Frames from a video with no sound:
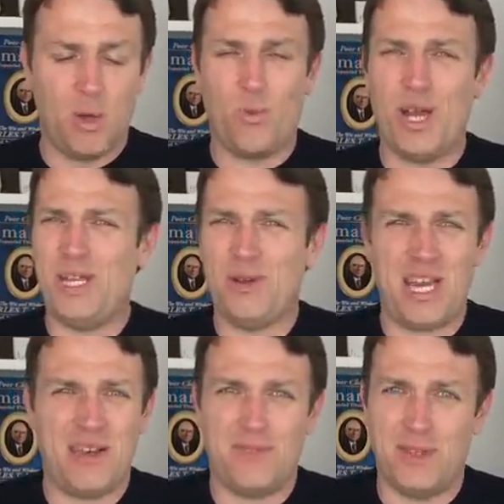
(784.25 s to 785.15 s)
When you
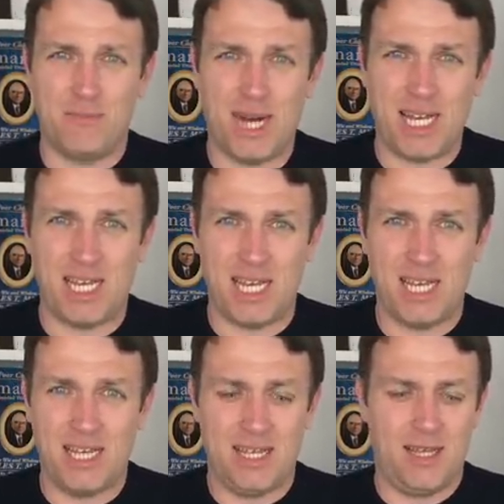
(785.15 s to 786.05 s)
have the money,
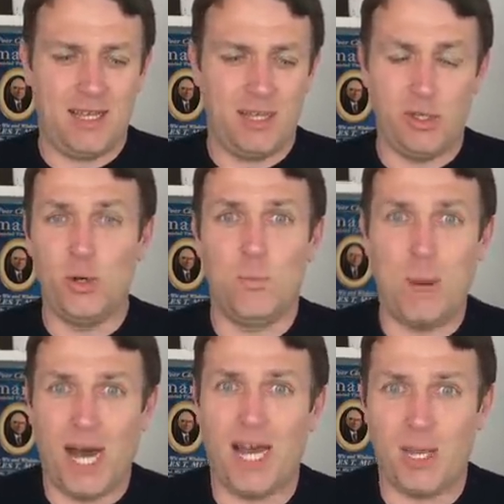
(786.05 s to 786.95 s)
you
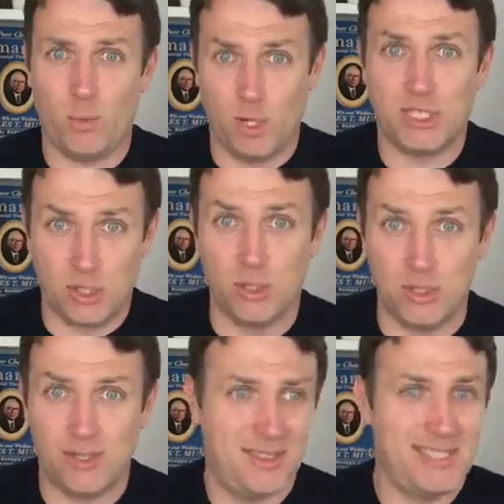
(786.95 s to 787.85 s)
buy what's
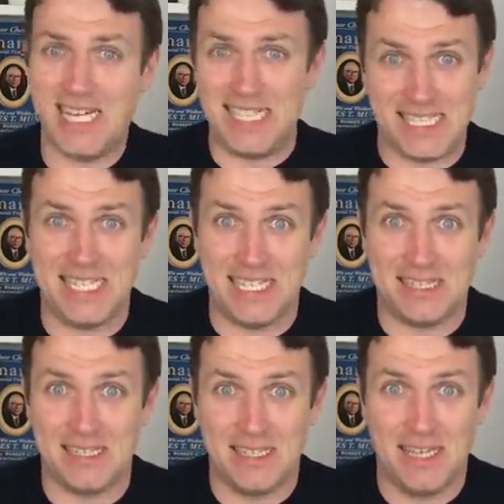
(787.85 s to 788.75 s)
good. That's
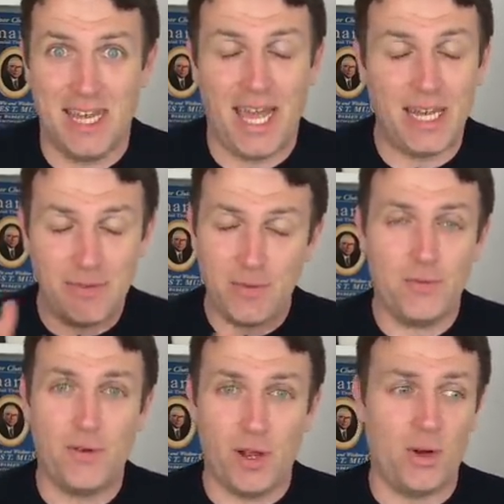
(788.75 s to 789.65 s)
it. And if you
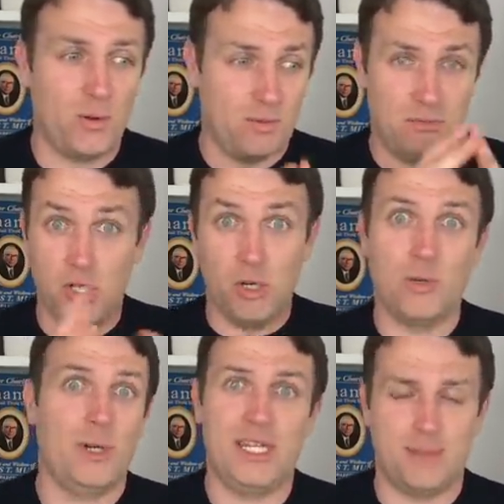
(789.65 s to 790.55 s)
follow your
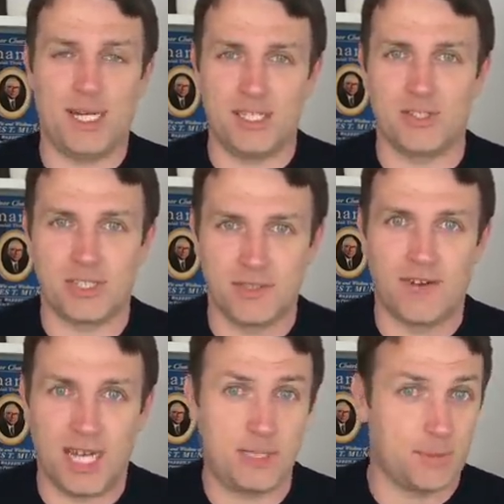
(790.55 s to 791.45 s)
grandmother's
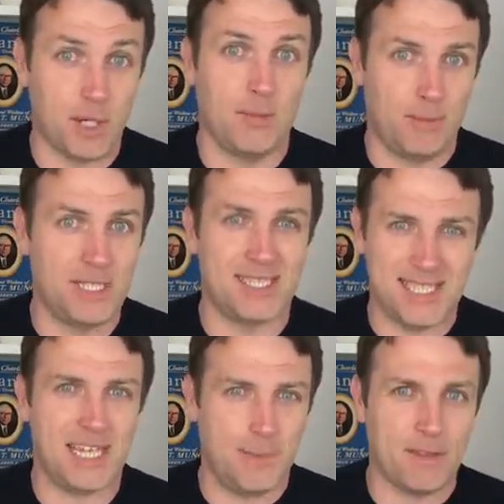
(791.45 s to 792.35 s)
advice, probably the
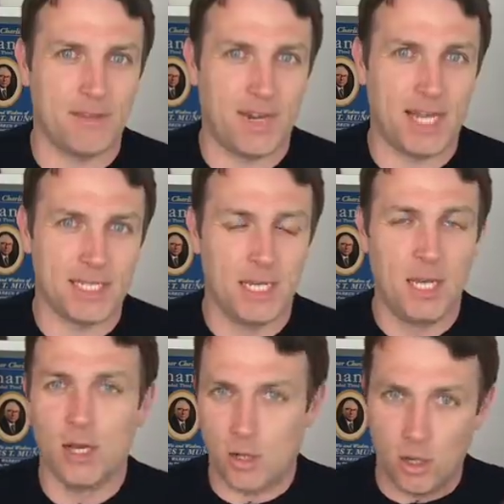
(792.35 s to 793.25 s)
same advice,
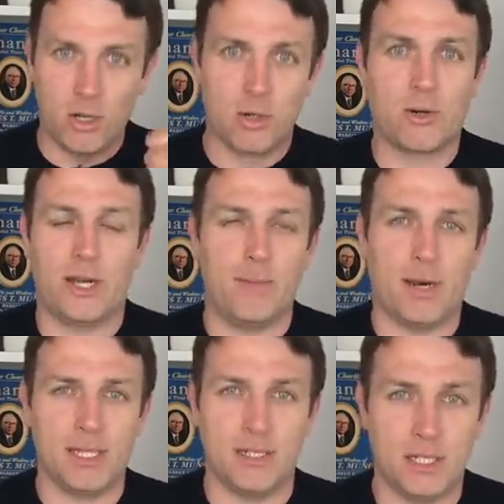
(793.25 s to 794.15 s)
call your
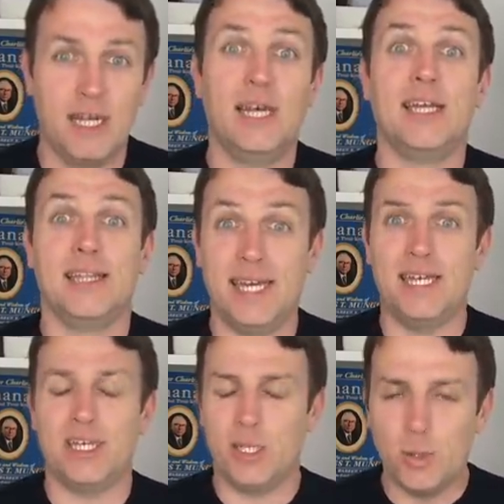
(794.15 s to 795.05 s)
grandmother,
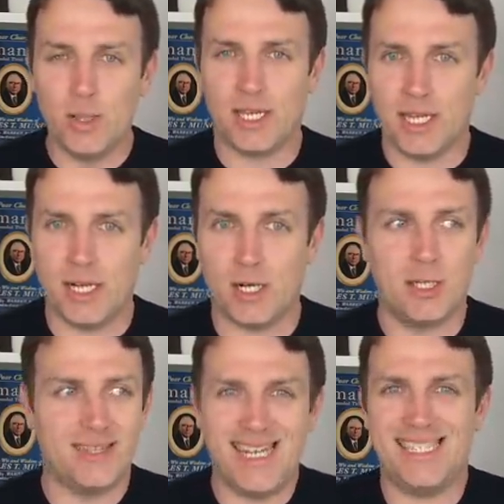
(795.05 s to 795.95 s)
then you'll hear
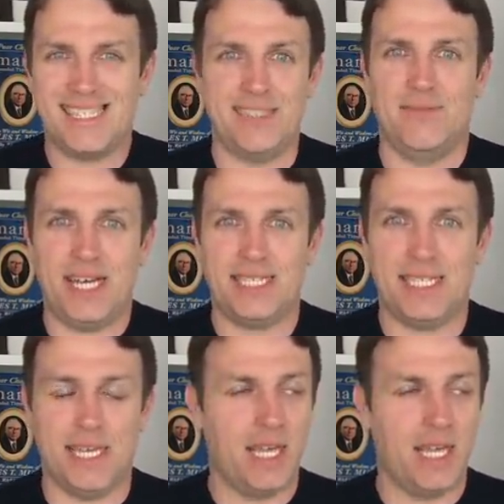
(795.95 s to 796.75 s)
that's investing.